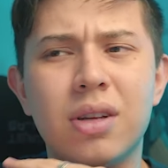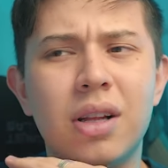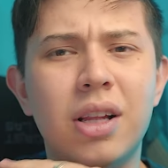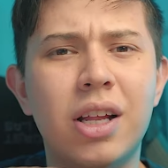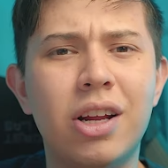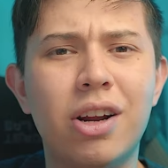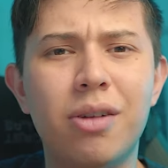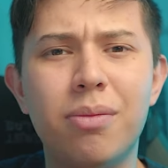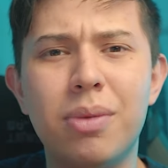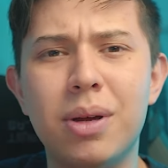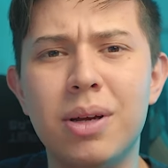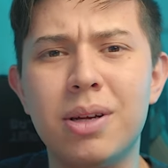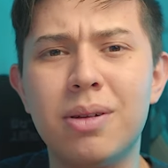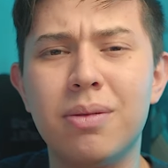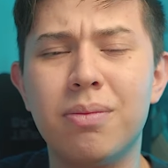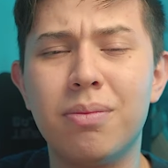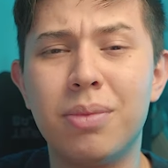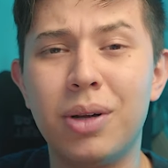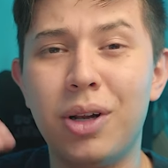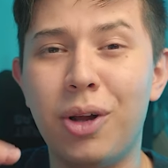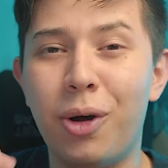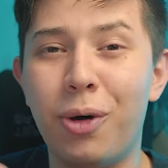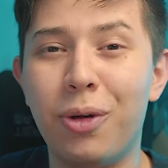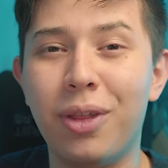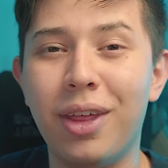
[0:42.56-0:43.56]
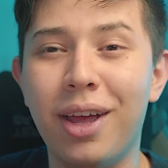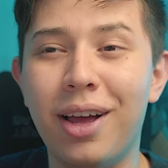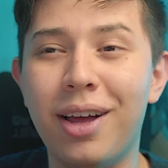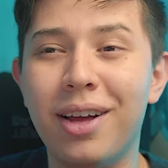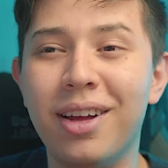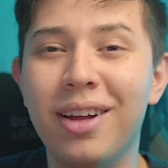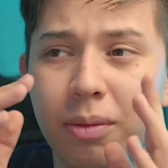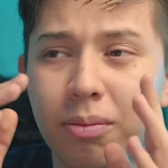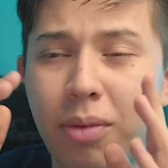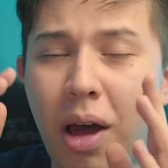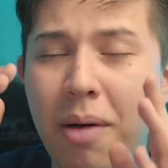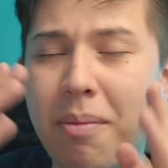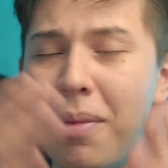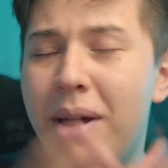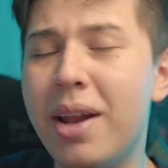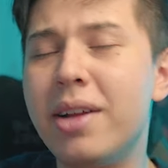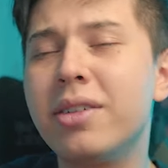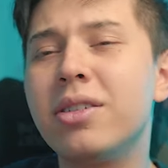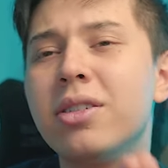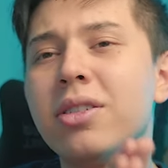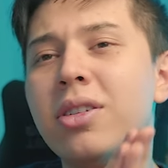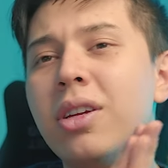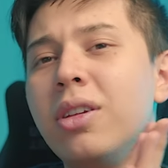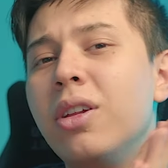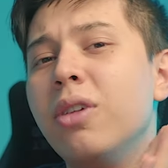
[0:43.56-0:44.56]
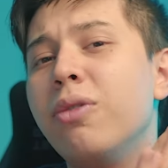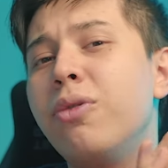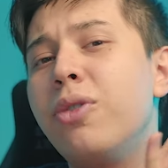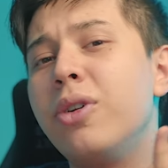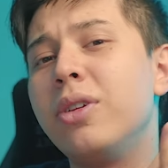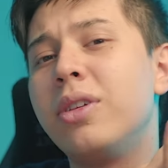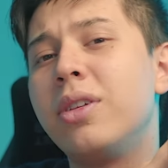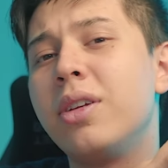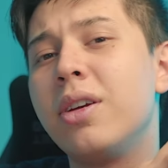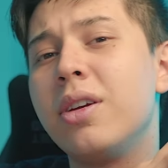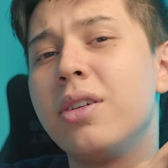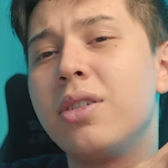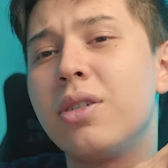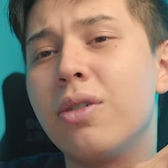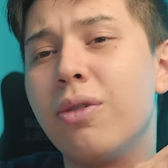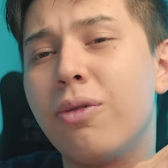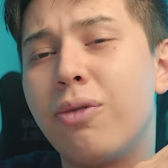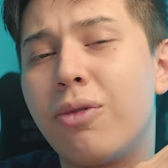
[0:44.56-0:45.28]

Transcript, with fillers: a little bit below that but I managed to turn the footage